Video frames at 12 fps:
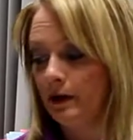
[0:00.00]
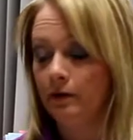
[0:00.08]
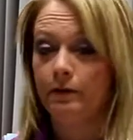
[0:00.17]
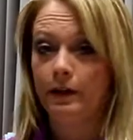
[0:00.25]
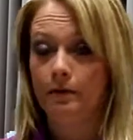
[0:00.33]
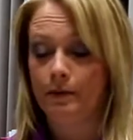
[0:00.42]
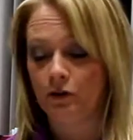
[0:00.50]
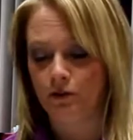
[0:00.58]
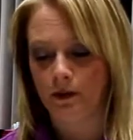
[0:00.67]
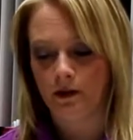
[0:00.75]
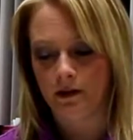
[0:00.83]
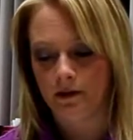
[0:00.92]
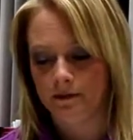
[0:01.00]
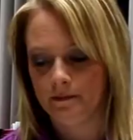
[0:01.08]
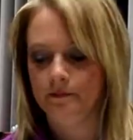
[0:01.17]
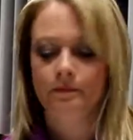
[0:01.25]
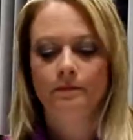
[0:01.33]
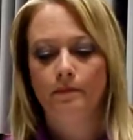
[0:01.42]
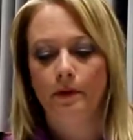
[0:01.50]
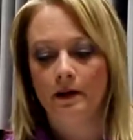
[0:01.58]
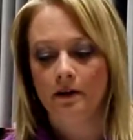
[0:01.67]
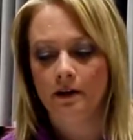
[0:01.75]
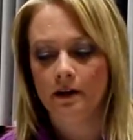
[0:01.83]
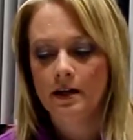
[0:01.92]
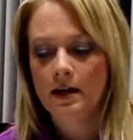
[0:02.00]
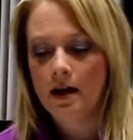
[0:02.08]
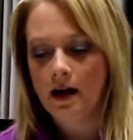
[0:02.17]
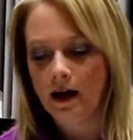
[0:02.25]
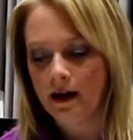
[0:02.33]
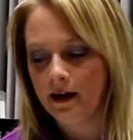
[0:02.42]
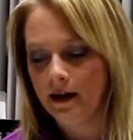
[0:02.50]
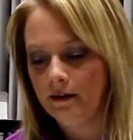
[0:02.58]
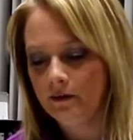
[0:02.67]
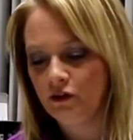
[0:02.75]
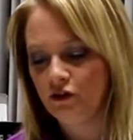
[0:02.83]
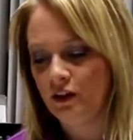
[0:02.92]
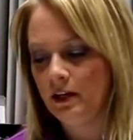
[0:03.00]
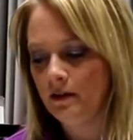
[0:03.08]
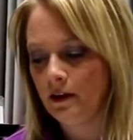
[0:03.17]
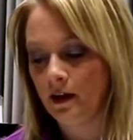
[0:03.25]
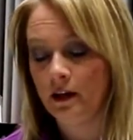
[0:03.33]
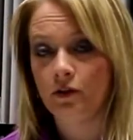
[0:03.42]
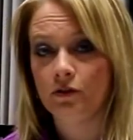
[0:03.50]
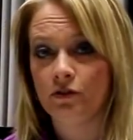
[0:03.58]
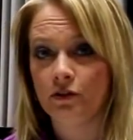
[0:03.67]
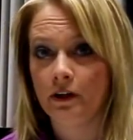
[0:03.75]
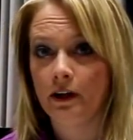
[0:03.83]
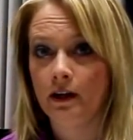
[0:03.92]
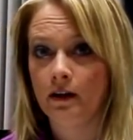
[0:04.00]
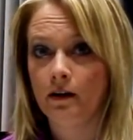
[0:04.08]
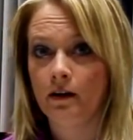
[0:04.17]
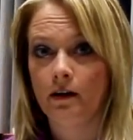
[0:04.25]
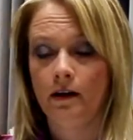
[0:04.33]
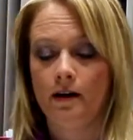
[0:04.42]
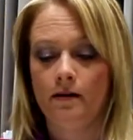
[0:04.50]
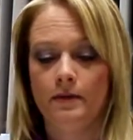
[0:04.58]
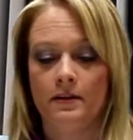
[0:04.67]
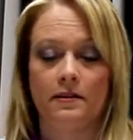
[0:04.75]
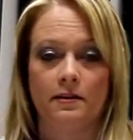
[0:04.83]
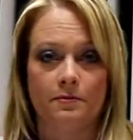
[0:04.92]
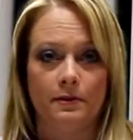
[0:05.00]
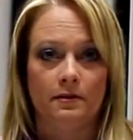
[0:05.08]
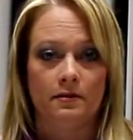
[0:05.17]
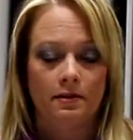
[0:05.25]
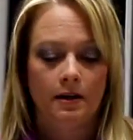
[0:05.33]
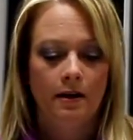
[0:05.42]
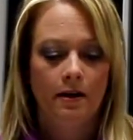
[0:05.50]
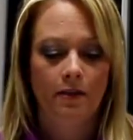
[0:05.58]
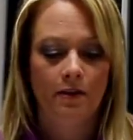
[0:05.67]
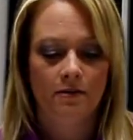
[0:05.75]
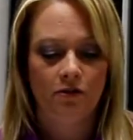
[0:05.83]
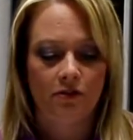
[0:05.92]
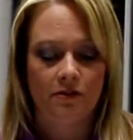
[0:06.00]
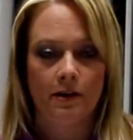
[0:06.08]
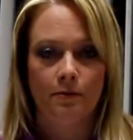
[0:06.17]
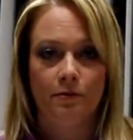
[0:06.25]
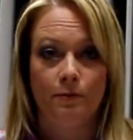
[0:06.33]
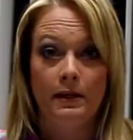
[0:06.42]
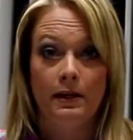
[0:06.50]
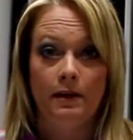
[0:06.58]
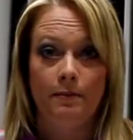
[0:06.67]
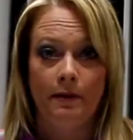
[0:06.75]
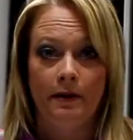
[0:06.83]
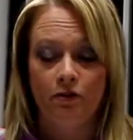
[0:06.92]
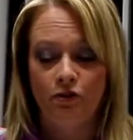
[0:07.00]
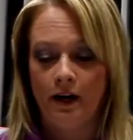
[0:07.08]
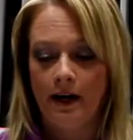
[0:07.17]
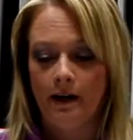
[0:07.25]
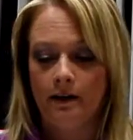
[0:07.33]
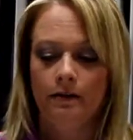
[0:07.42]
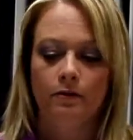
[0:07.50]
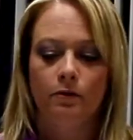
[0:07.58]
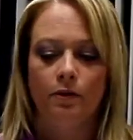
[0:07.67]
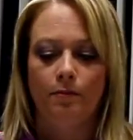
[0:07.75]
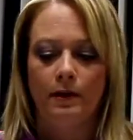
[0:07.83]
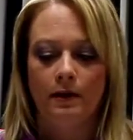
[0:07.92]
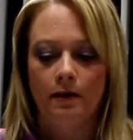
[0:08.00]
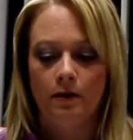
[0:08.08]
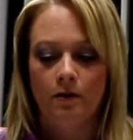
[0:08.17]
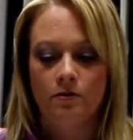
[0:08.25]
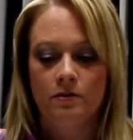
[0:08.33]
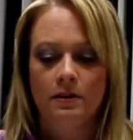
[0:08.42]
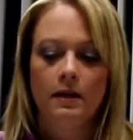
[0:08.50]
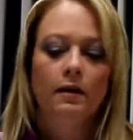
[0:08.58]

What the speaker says: reading benchmark binder, I have a sheet that I use during assessments. This just helps me keep on track with my kiddos.